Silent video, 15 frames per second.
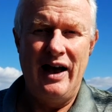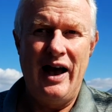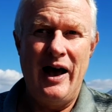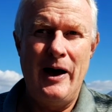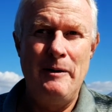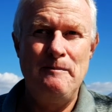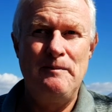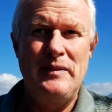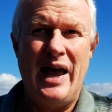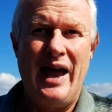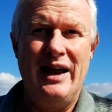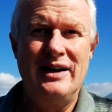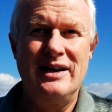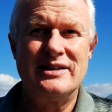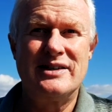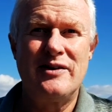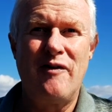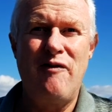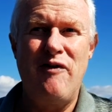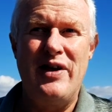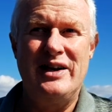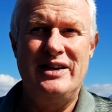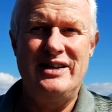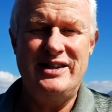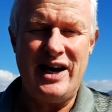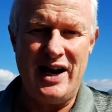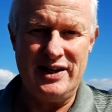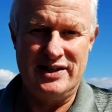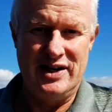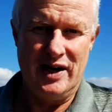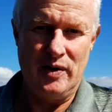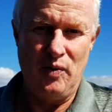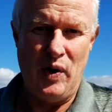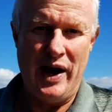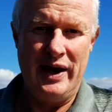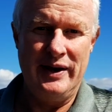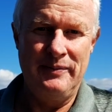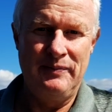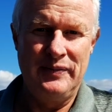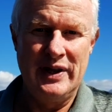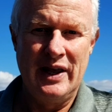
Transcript: um, and it's a fantastic way